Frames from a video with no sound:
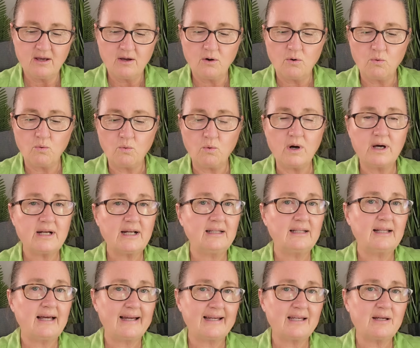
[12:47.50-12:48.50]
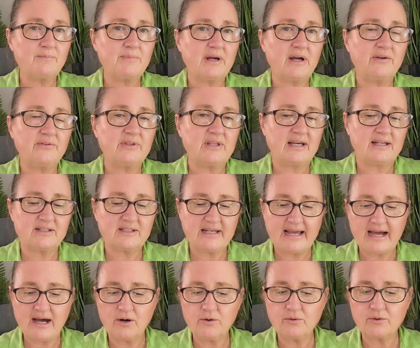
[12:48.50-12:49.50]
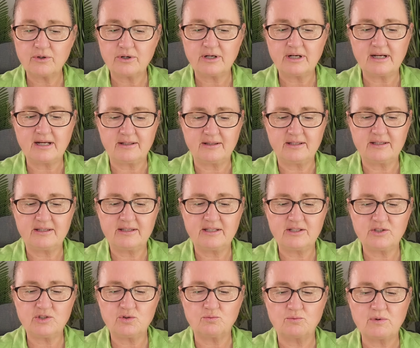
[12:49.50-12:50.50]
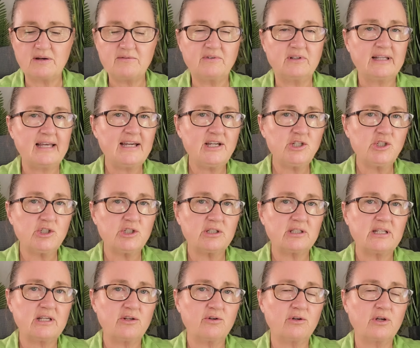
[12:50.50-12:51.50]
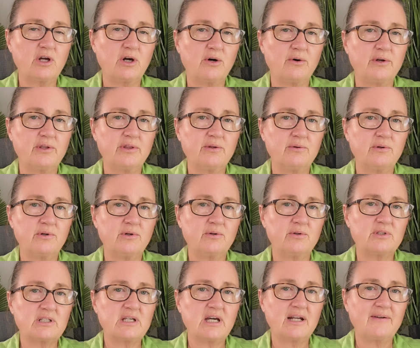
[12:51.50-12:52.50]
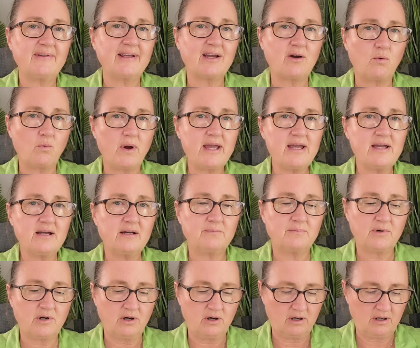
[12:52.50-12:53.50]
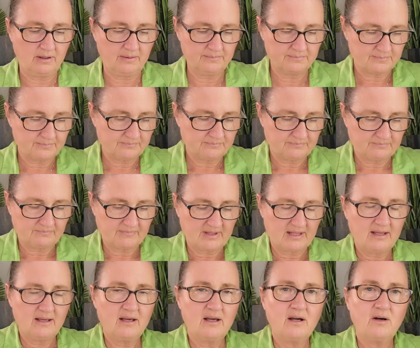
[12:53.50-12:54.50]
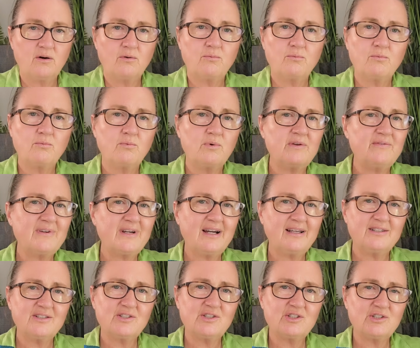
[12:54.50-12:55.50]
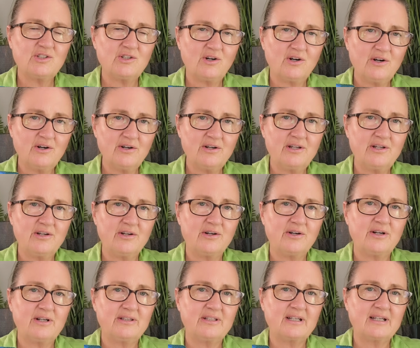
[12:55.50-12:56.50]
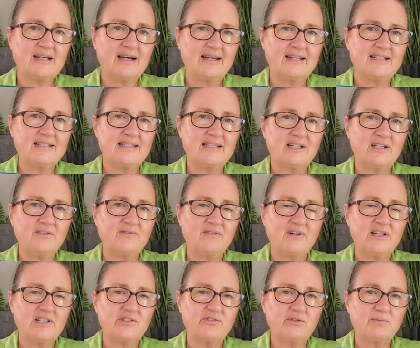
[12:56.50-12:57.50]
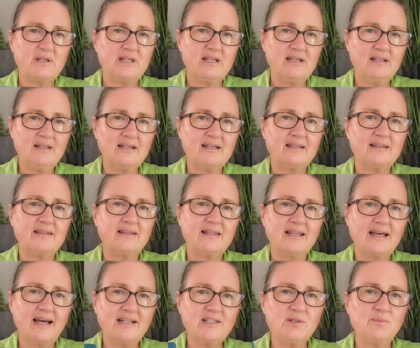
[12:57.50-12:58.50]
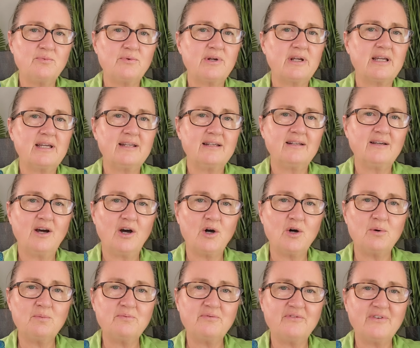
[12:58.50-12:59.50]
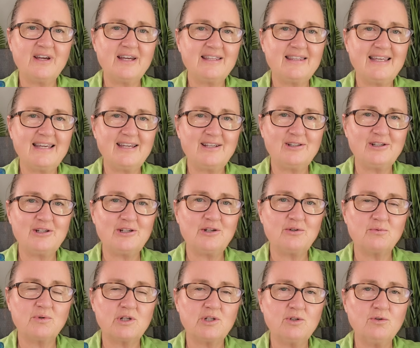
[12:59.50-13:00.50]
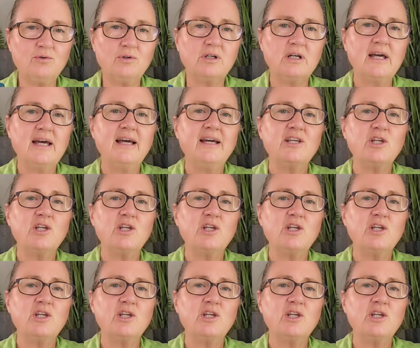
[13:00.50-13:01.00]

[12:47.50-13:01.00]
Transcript: What I like about that tower and this revelation that you're going through, it's kind of like a wake-up call. We've got the star here in the guidance and advice from healing. That's bringing hope, faith, healing, and renewal.